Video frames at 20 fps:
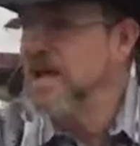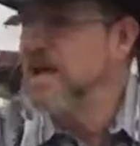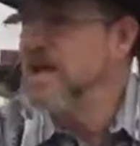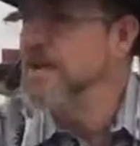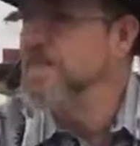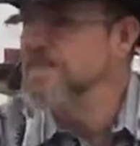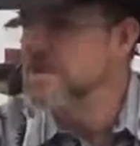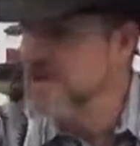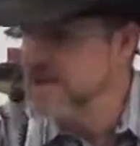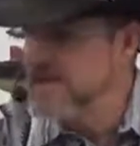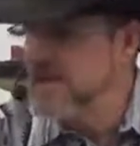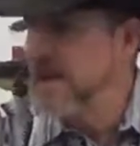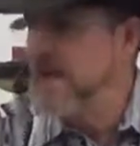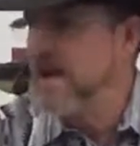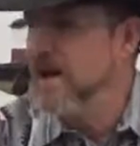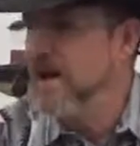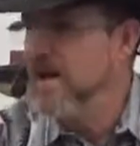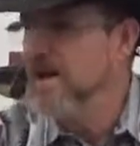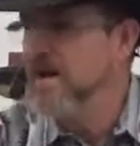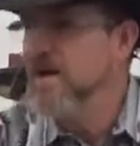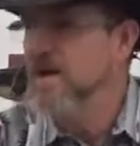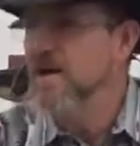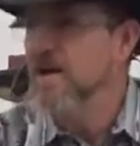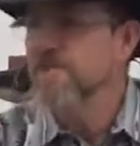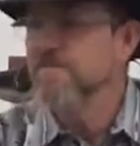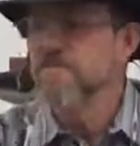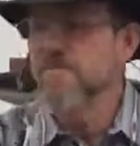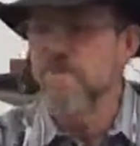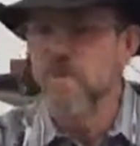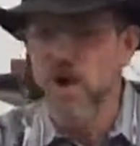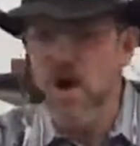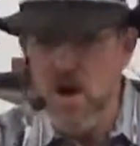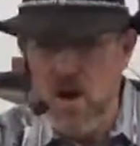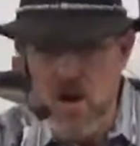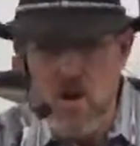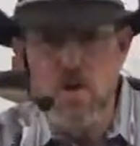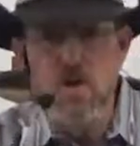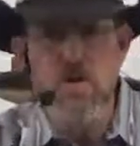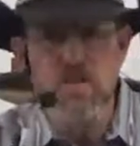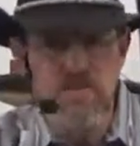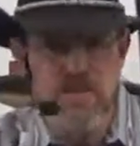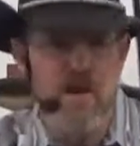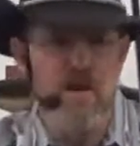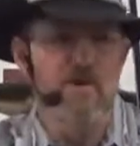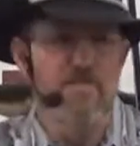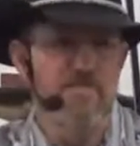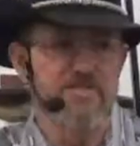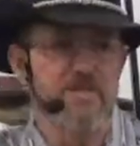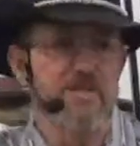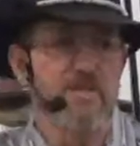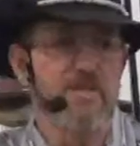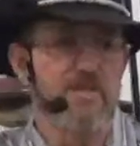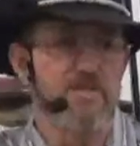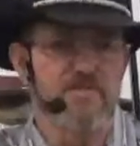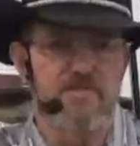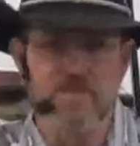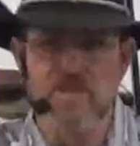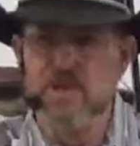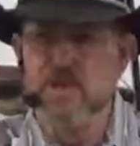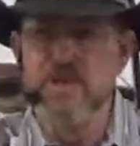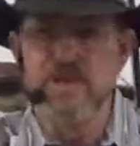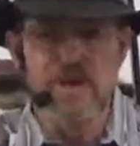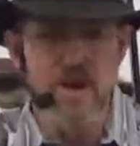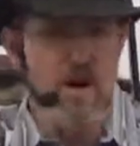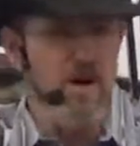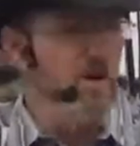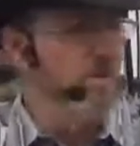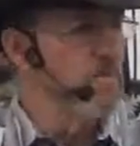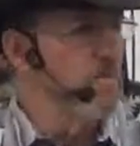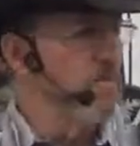came to die for all of our sins, for the entire